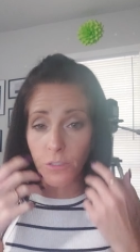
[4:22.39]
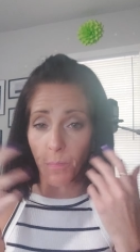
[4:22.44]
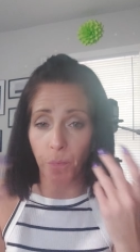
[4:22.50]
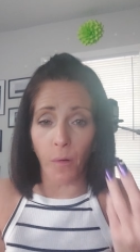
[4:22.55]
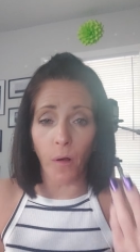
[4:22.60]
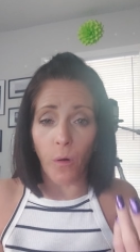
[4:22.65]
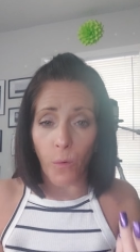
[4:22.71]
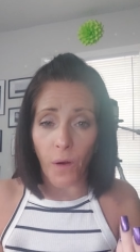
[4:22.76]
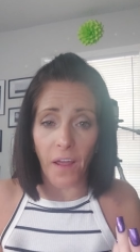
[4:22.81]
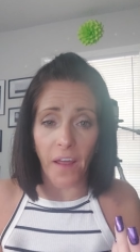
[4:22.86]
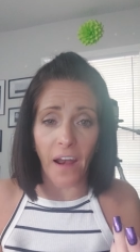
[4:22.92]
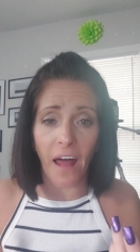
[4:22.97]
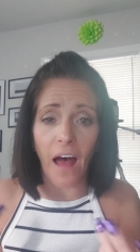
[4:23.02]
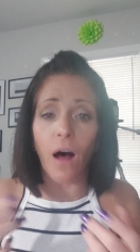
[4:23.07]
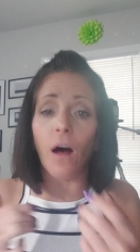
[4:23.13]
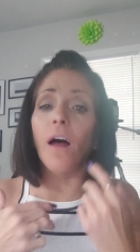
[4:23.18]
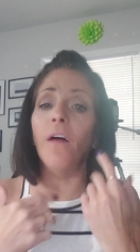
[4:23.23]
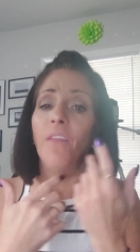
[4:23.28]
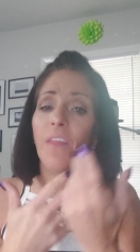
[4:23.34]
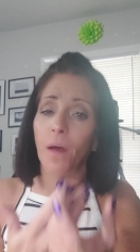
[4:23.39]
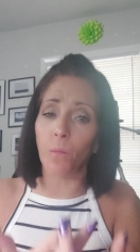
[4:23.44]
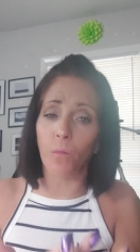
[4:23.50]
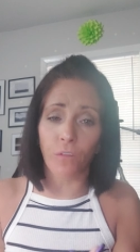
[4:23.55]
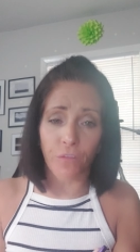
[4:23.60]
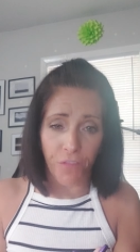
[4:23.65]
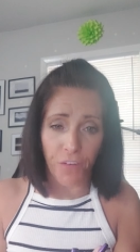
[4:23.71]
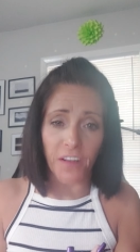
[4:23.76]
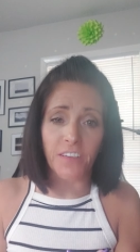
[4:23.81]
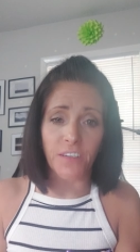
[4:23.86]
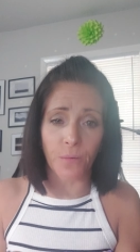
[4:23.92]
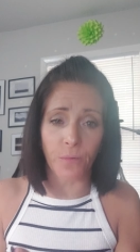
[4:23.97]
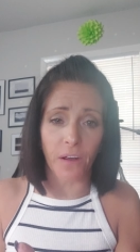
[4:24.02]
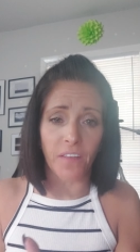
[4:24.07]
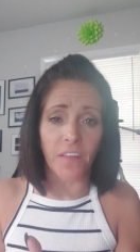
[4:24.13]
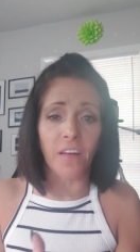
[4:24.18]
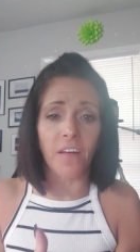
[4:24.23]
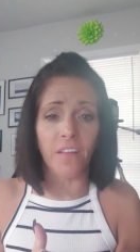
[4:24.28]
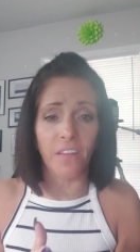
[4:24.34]
will pull it right out and then we'll fix it
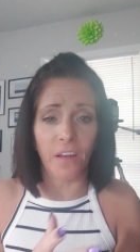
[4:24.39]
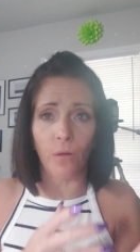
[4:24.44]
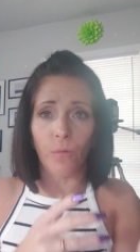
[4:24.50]
right then and